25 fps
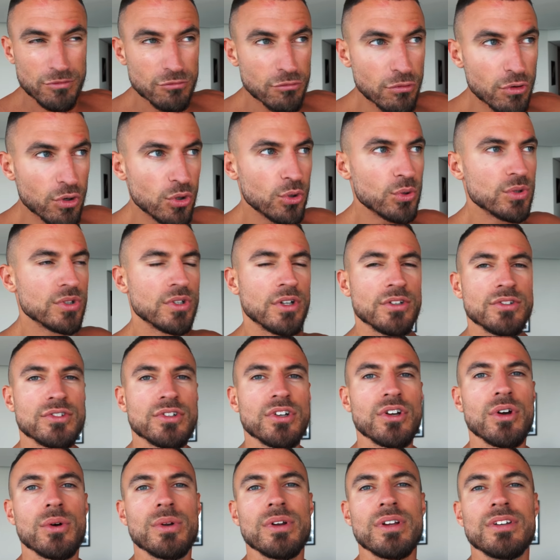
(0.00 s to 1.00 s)
rude not to
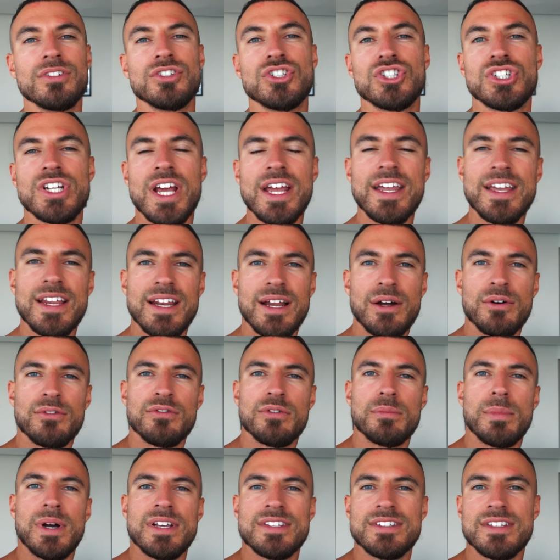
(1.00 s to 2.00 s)
go and check it out
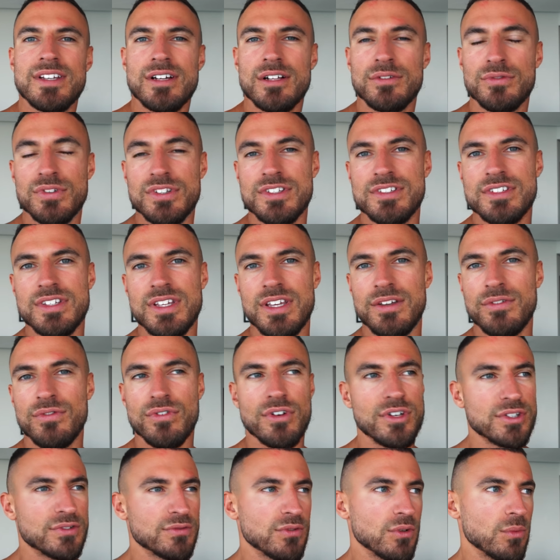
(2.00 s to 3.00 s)
for myself and see,
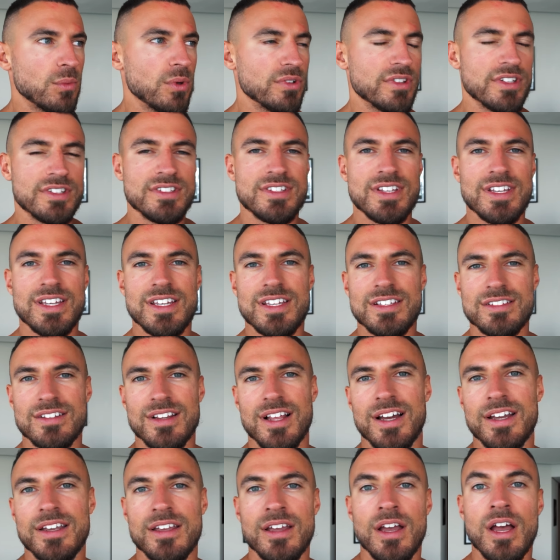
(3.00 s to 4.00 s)
first of all, what the city is
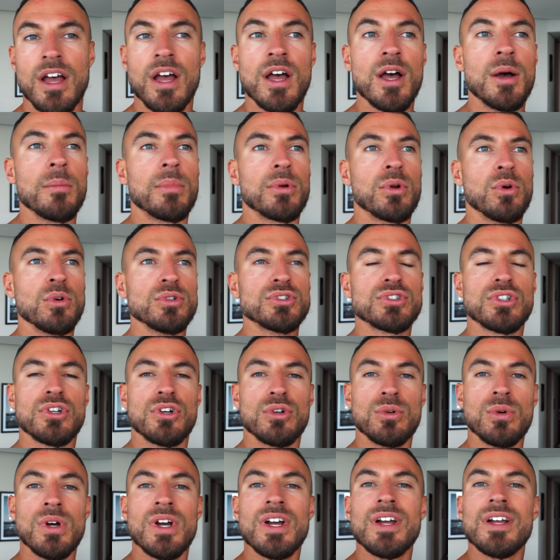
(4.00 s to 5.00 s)
like, but
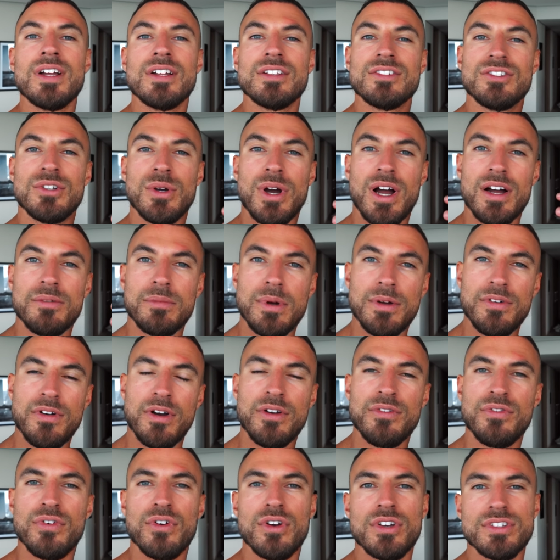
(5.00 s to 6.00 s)
also to have my
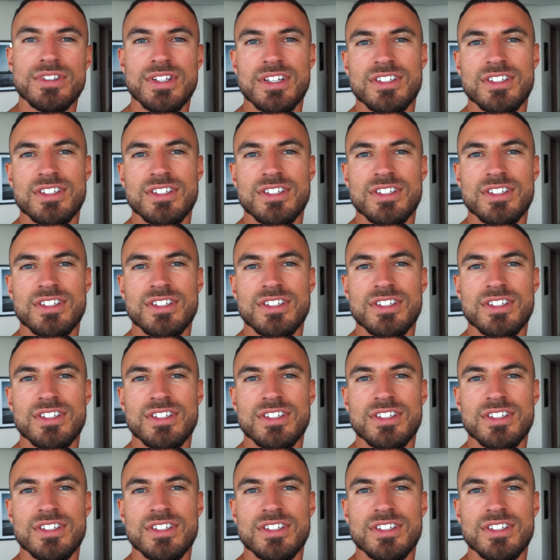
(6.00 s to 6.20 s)
very first